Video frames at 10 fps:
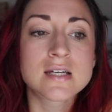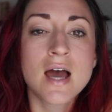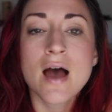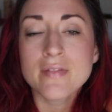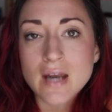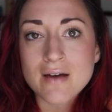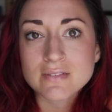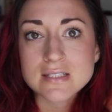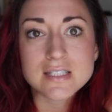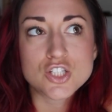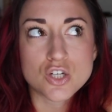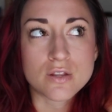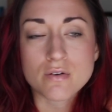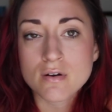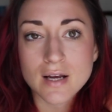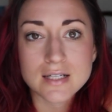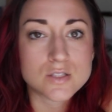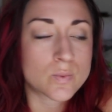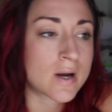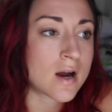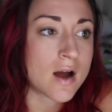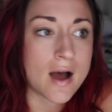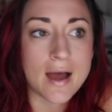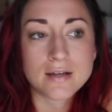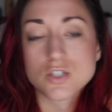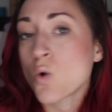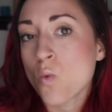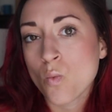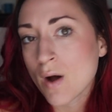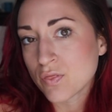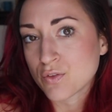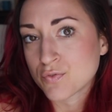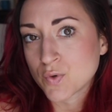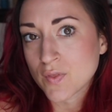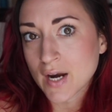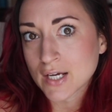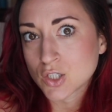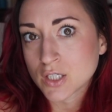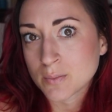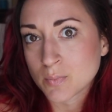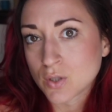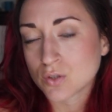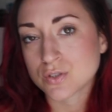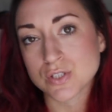And then obviously, sure, there are nights where I don't want the food that I cook in bulk,